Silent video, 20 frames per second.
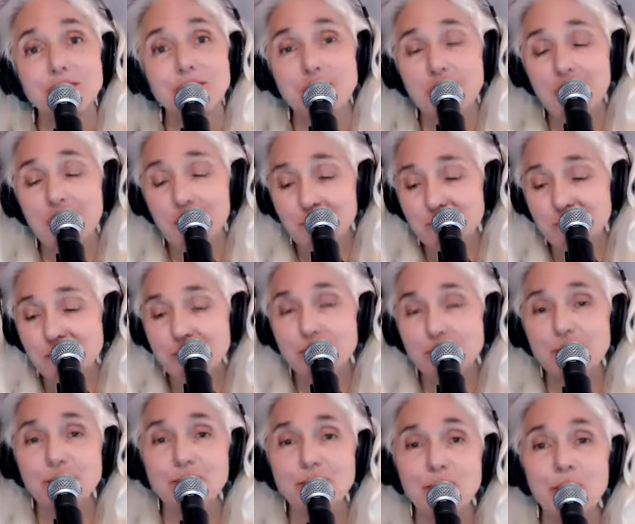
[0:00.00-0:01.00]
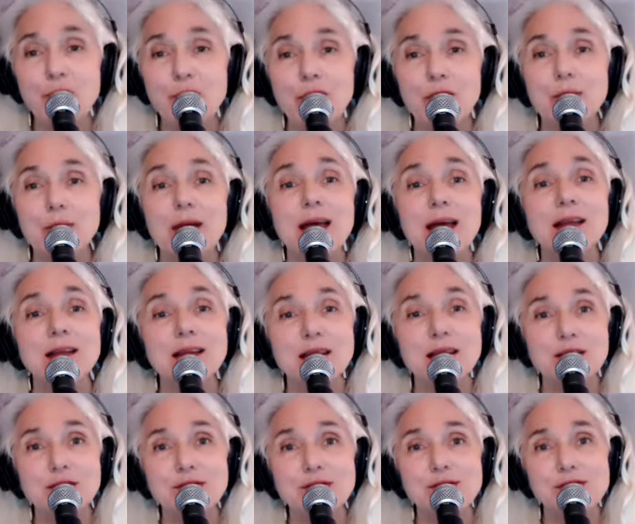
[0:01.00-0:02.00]
comes into form and
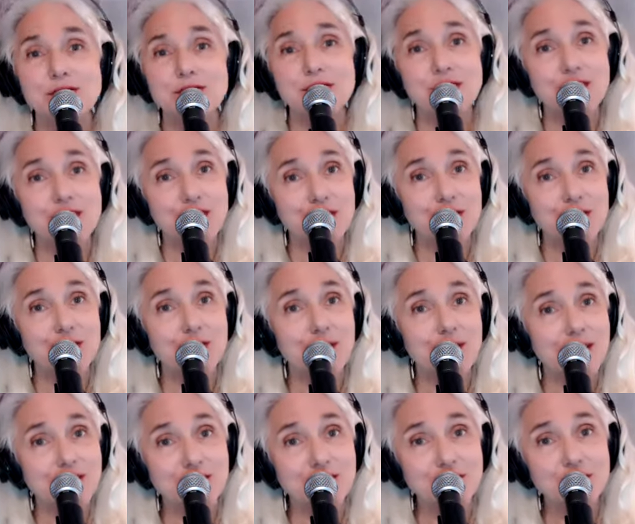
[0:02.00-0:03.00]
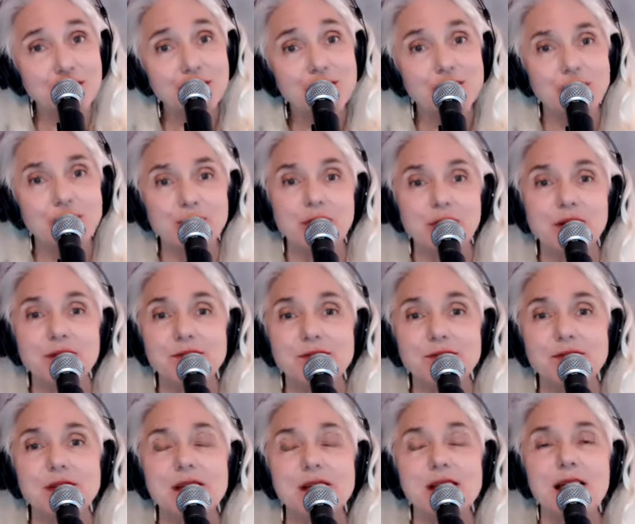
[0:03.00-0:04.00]
lives near and dear to
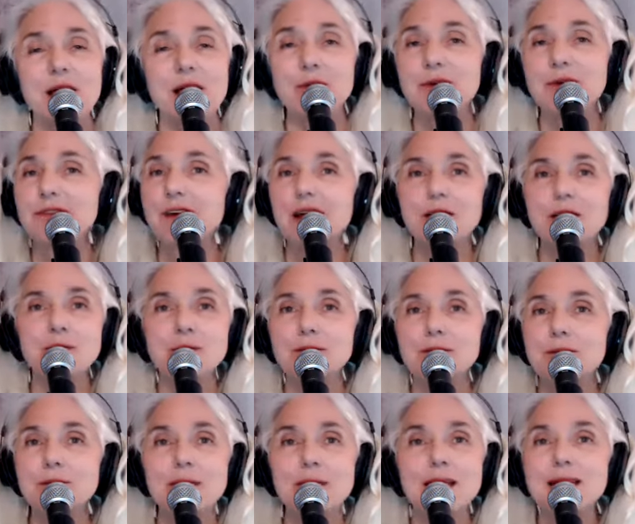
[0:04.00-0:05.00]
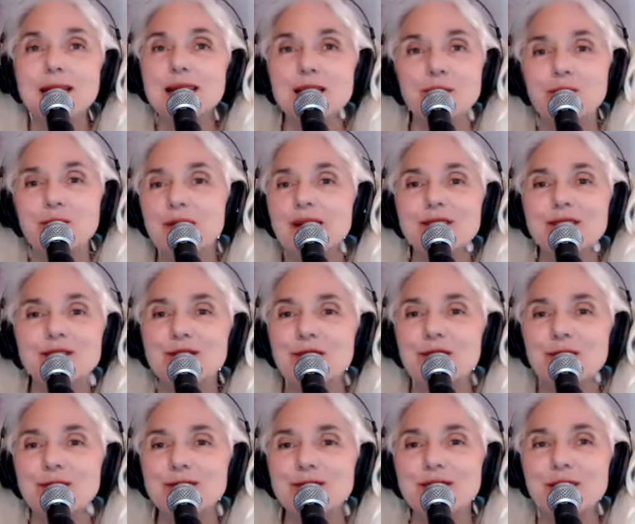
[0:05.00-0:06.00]
us. And we've had many
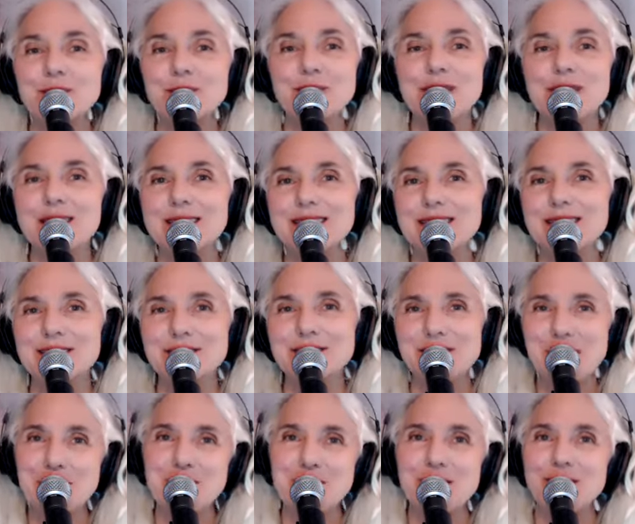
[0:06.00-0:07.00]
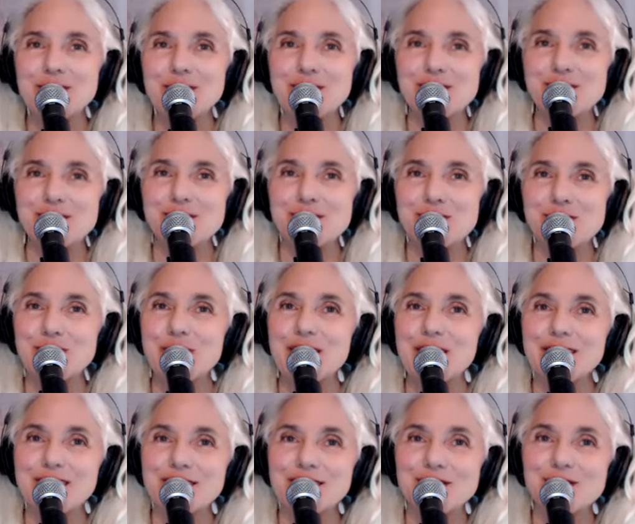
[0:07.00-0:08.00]
well-known embodied divine mothers
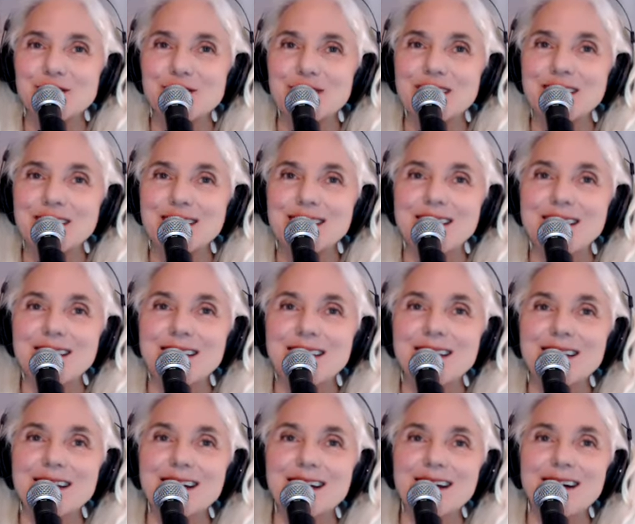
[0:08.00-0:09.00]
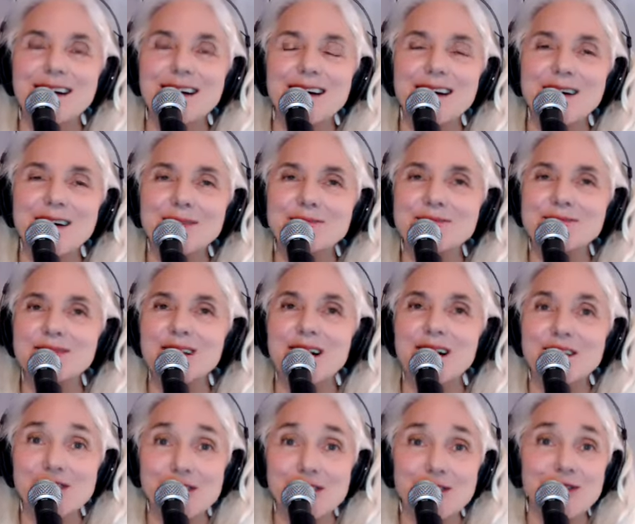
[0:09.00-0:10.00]
throughout history.
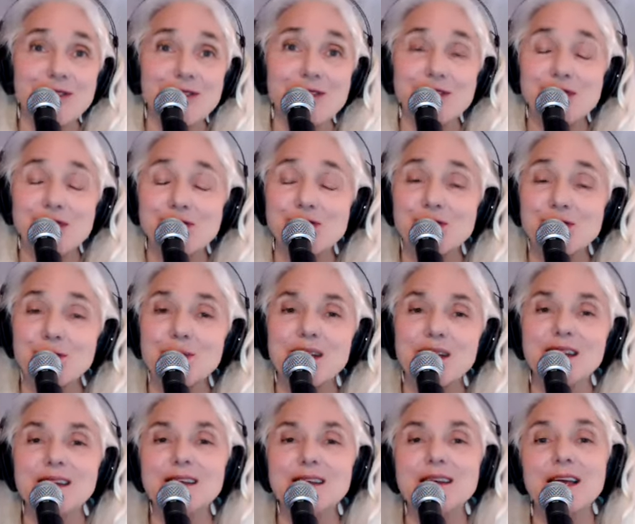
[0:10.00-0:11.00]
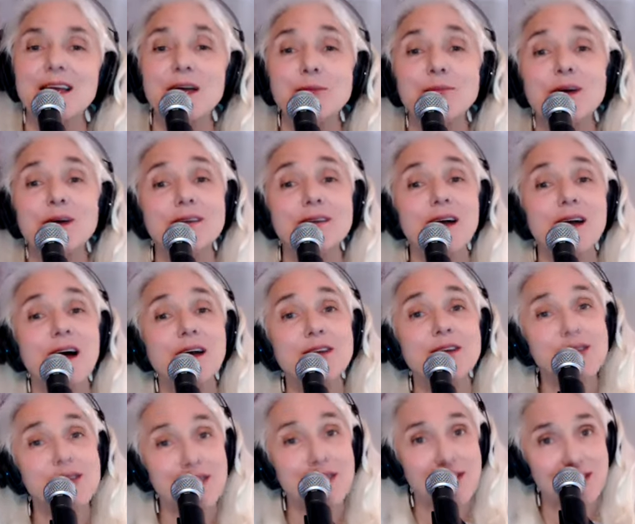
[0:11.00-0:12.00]
There's too many to name, but
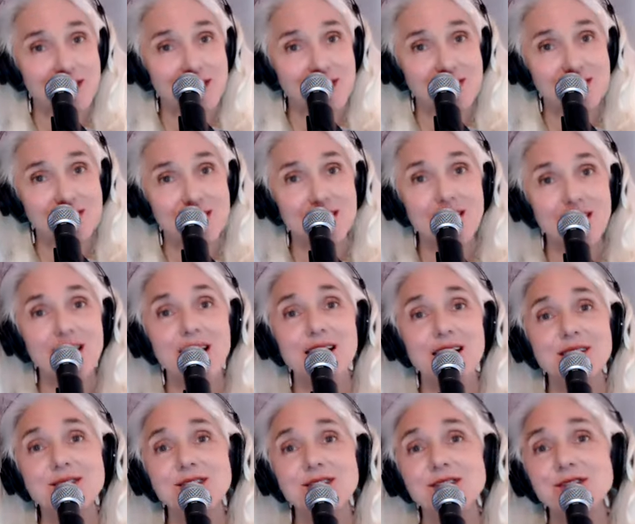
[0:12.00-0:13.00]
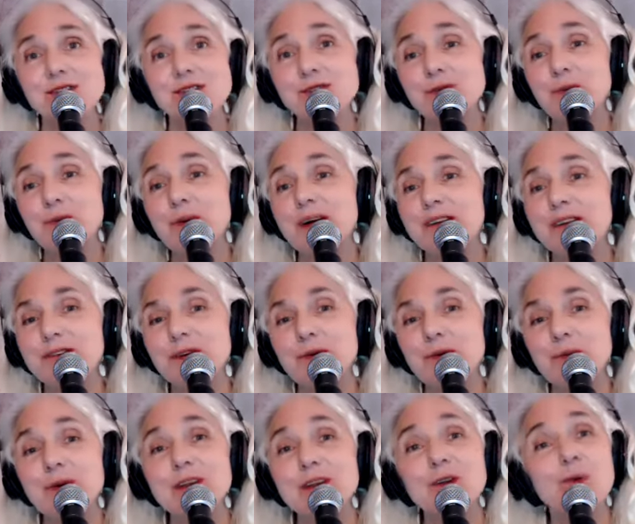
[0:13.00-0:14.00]
Isis. Isis is a well-known
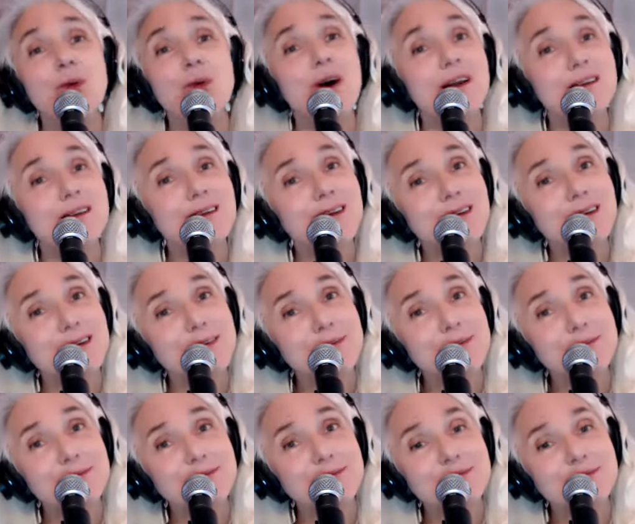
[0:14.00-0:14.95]
one. Kuan Yin,